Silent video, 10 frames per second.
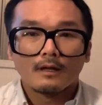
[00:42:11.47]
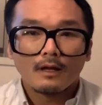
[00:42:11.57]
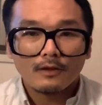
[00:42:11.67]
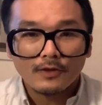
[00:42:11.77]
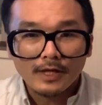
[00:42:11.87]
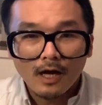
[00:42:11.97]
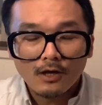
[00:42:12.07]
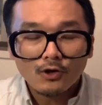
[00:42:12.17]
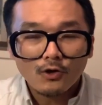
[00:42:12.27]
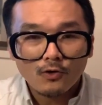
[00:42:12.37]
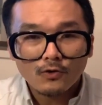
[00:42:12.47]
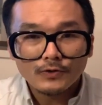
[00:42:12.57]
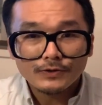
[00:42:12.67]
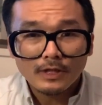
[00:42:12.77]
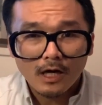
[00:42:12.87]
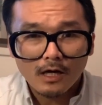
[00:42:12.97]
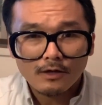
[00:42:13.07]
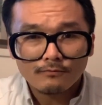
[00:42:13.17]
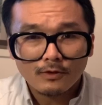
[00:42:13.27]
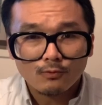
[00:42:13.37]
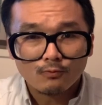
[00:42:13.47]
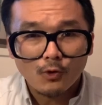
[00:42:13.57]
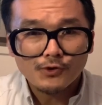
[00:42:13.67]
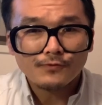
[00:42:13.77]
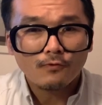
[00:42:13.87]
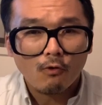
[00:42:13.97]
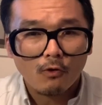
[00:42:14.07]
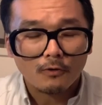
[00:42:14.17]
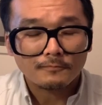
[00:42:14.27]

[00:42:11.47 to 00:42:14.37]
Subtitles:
The Young Girls of Rochefort.